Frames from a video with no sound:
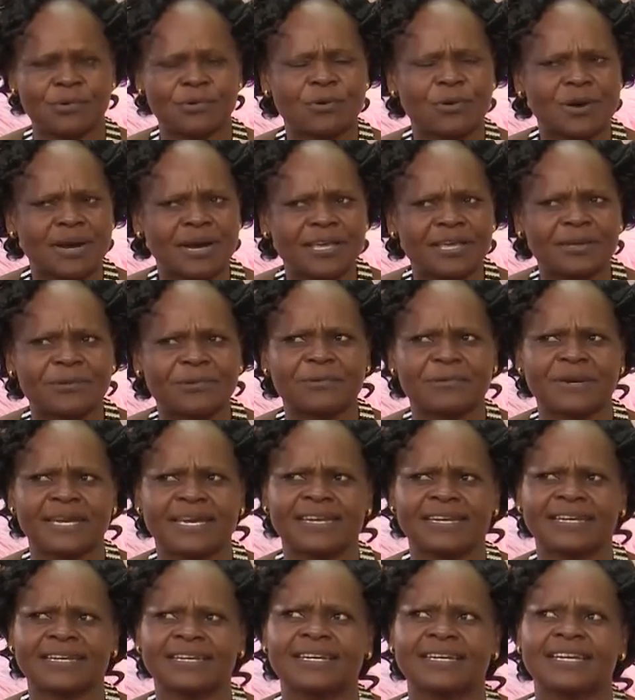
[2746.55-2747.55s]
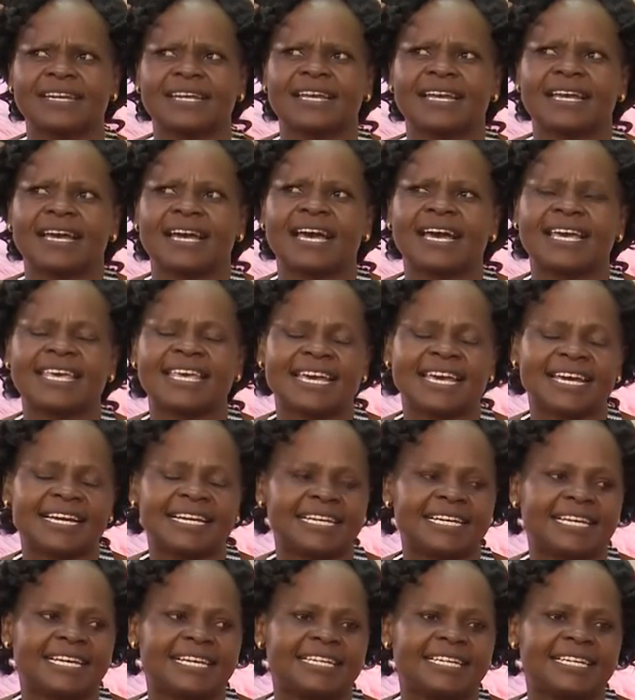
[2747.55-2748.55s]
why when a
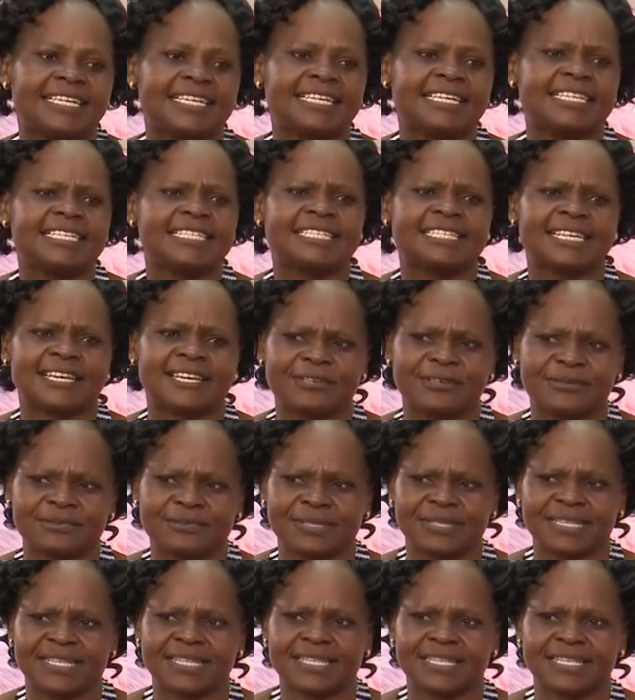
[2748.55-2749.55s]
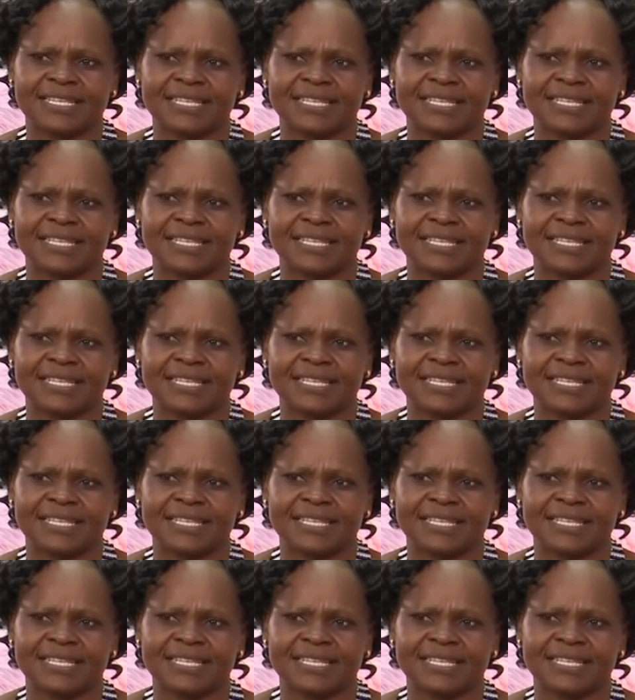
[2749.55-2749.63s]
young lady is a youth,